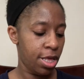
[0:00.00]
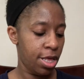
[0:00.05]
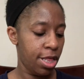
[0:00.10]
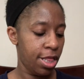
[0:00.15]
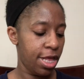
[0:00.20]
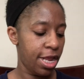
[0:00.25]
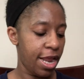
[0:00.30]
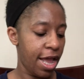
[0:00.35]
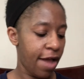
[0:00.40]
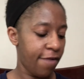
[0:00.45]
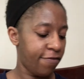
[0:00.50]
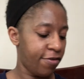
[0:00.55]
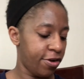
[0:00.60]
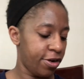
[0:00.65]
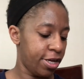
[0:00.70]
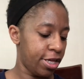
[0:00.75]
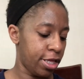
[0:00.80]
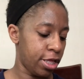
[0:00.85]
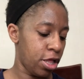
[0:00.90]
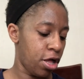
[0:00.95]
Then after
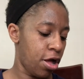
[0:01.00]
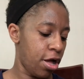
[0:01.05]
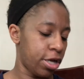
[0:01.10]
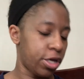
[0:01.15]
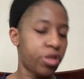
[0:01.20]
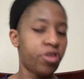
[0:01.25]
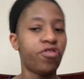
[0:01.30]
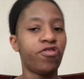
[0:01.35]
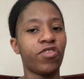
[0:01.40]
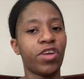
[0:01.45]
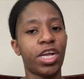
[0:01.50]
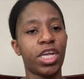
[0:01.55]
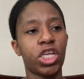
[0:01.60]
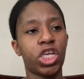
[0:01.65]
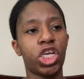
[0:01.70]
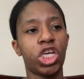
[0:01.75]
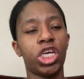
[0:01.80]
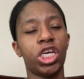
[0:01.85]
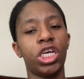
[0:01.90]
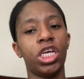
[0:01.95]
his long
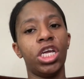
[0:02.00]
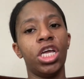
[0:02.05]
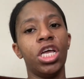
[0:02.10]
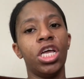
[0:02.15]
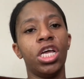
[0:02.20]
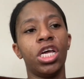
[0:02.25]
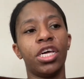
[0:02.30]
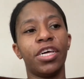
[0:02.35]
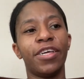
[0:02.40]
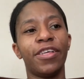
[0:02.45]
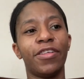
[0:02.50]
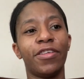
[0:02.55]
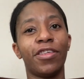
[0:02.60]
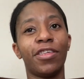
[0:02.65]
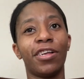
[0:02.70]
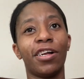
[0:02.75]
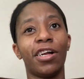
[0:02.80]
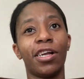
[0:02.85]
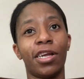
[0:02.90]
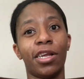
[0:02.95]
stretch, he'll
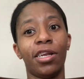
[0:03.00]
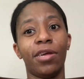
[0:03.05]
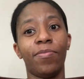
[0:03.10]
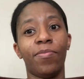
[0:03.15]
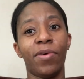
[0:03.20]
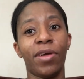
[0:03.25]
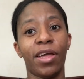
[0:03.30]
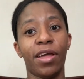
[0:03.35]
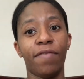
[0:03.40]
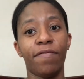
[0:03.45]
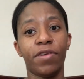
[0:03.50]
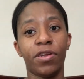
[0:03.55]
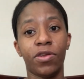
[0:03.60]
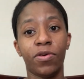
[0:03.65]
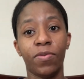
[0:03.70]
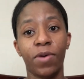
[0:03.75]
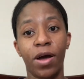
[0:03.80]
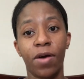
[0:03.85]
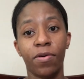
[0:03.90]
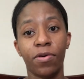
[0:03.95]
start getting up like every
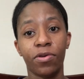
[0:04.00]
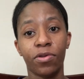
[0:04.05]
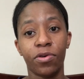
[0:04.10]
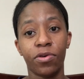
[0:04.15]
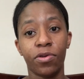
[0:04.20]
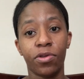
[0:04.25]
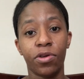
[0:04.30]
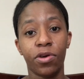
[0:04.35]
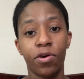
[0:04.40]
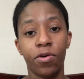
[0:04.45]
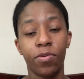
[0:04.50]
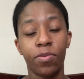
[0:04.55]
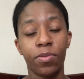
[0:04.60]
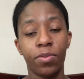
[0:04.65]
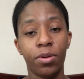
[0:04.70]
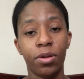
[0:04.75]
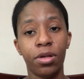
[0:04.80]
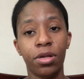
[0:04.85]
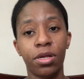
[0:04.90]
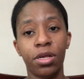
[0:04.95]
2 hours or so,
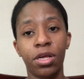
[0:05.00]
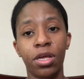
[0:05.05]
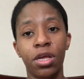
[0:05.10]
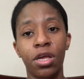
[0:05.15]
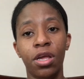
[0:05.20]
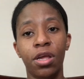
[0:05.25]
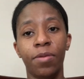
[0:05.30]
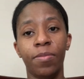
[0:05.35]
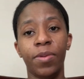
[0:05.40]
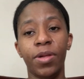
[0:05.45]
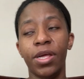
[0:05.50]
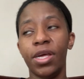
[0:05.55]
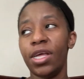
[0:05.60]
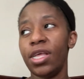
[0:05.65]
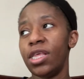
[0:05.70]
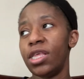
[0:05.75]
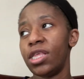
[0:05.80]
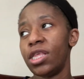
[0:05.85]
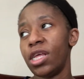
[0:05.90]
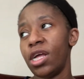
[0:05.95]

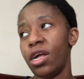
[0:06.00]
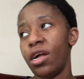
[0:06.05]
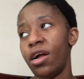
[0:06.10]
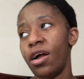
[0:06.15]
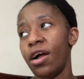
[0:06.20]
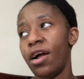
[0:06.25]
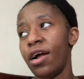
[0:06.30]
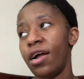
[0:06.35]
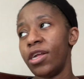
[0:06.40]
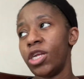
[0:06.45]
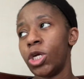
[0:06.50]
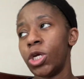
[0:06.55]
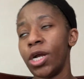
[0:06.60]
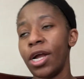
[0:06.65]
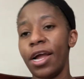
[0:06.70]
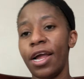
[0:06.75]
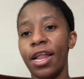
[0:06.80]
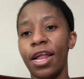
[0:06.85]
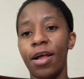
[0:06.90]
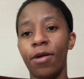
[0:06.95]
because
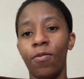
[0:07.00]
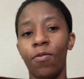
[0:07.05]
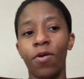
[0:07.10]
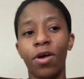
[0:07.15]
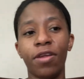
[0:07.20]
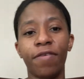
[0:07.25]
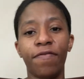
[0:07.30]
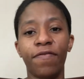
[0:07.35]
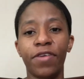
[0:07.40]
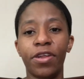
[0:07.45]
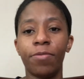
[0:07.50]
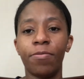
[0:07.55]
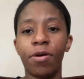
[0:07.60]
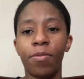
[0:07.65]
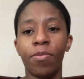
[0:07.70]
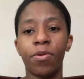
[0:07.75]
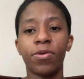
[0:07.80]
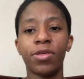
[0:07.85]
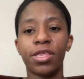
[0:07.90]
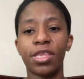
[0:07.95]
I want to feed him
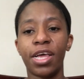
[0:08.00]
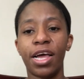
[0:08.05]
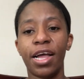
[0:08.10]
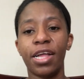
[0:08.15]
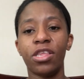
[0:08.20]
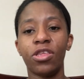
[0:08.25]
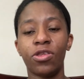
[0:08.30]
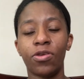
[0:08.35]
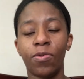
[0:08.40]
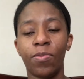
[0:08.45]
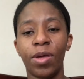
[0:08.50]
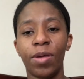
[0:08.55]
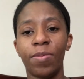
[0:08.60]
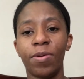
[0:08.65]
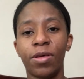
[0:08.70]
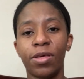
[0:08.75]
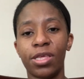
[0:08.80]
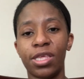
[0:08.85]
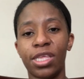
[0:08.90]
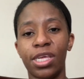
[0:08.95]
on both sides, so maybe he'll